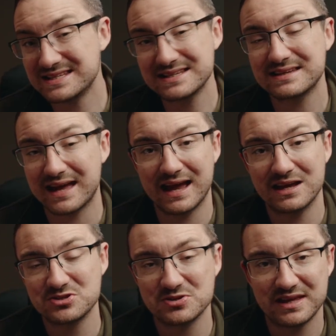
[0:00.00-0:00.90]
didn't
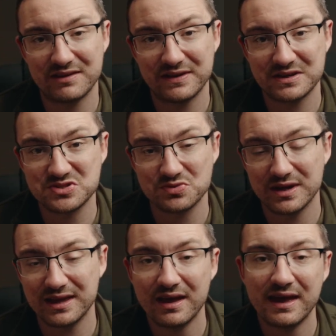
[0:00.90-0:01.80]
add to the
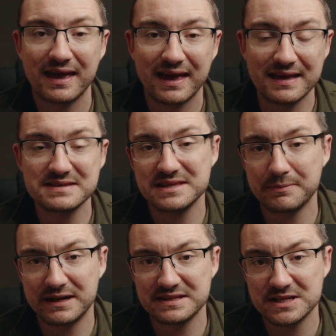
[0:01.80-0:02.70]
FX3 is the
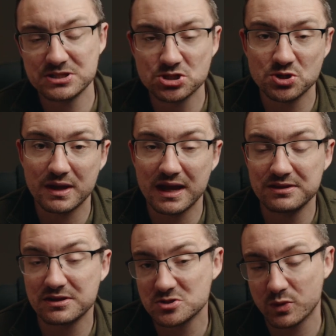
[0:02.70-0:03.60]
ability to shoot
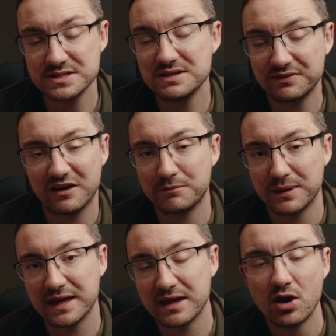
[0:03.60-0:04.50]
either
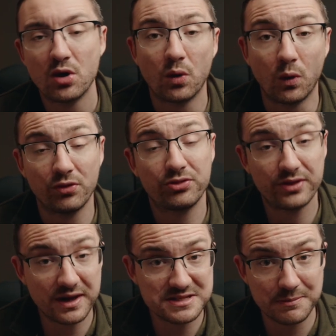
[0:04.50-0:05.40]
25p or
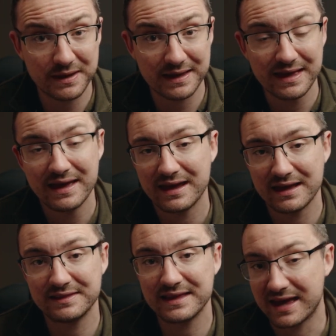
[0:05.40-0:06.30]
30p
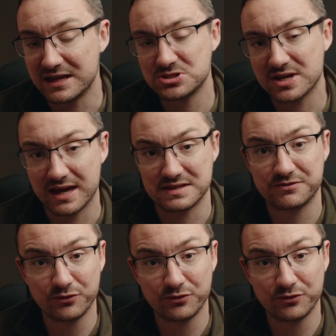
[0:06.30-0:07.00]
in the HS